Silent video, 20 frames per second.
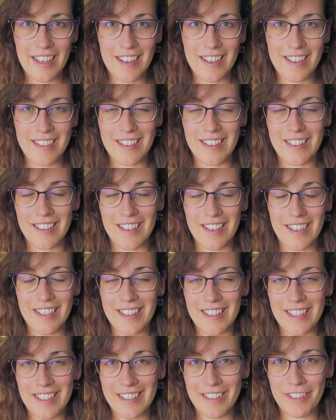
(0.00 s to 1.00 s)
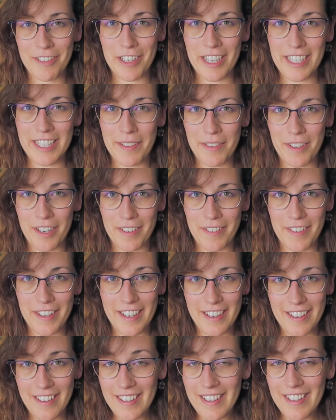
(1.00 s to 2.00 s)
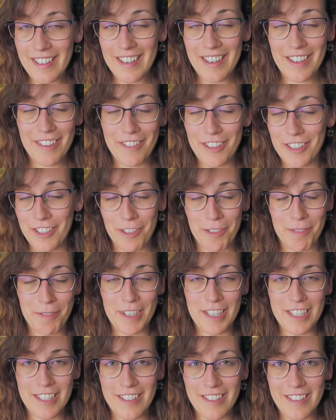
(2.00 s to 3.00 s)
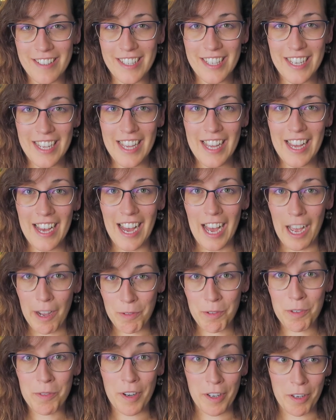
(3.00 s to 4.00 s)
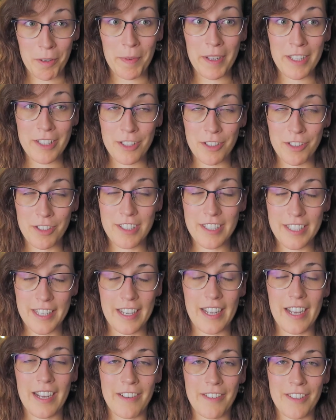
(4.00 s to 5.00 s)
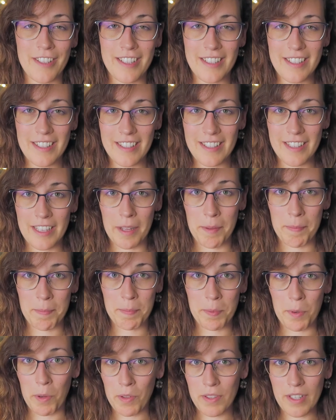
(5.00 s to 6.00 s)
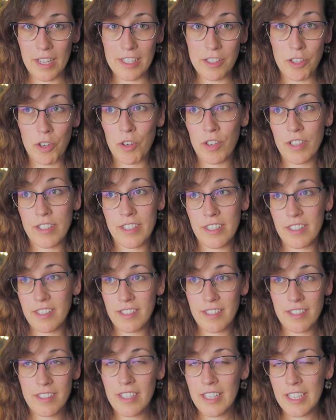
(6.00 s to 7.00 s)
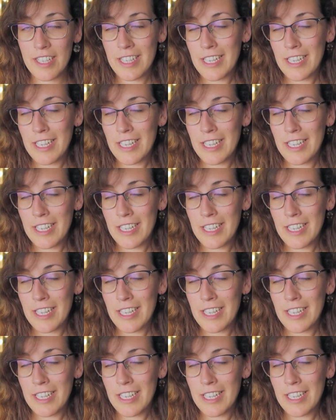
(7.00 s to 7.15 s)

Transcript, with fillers: uh, in their creative career for some reason i would recommend you check out the podcast or just